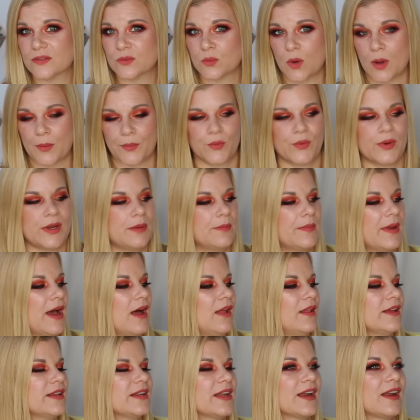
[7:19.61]
Swamp Queen
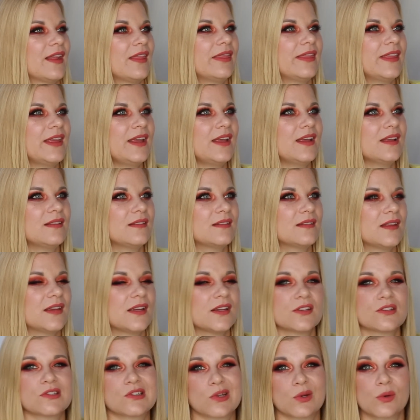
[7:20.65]
palette, and I think it's
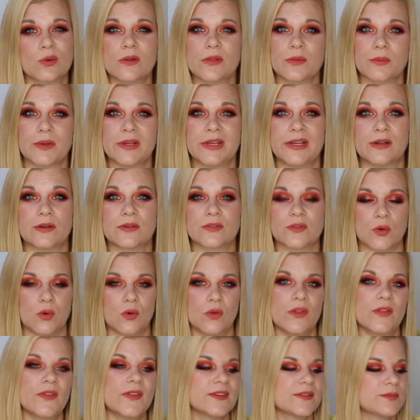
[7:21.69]
like two or three years
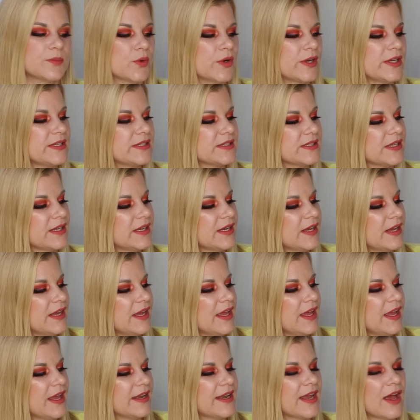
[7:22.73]
old at this point.
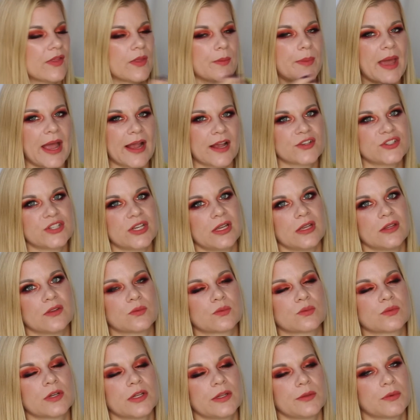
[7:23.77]
Now the packaging is
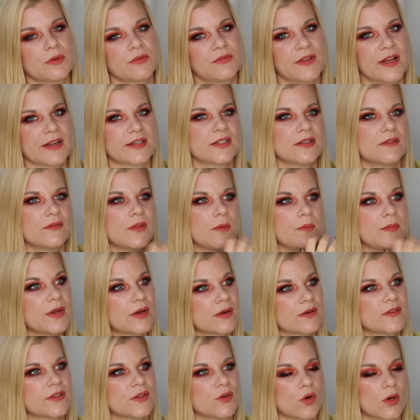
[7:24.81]
really reflective, the
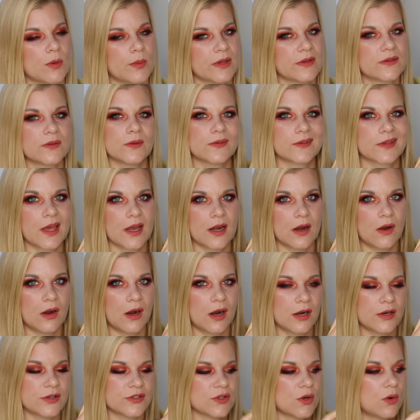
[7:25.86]
mirror is enormous, so it's kind of
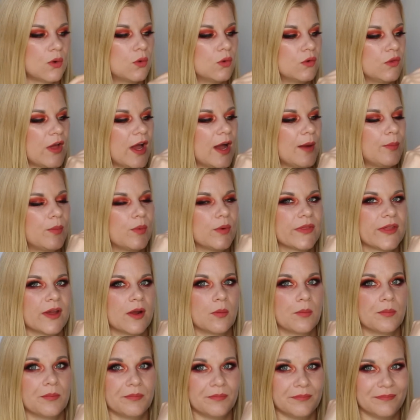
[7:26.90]
hard to hold up
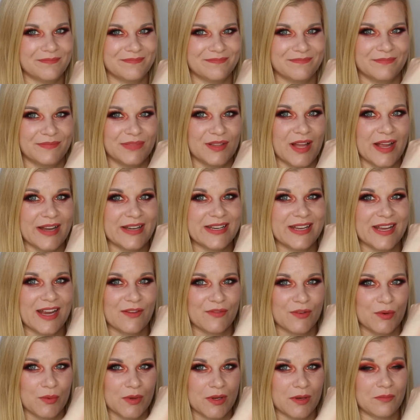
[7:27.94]
without blinding
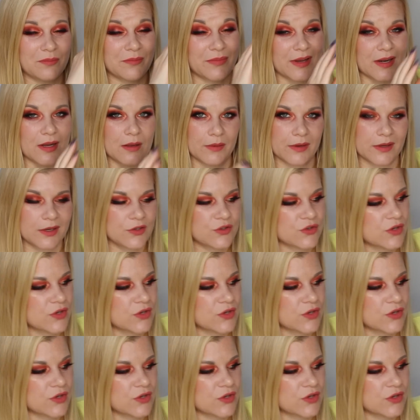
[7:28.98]
everyone, but I'm gonna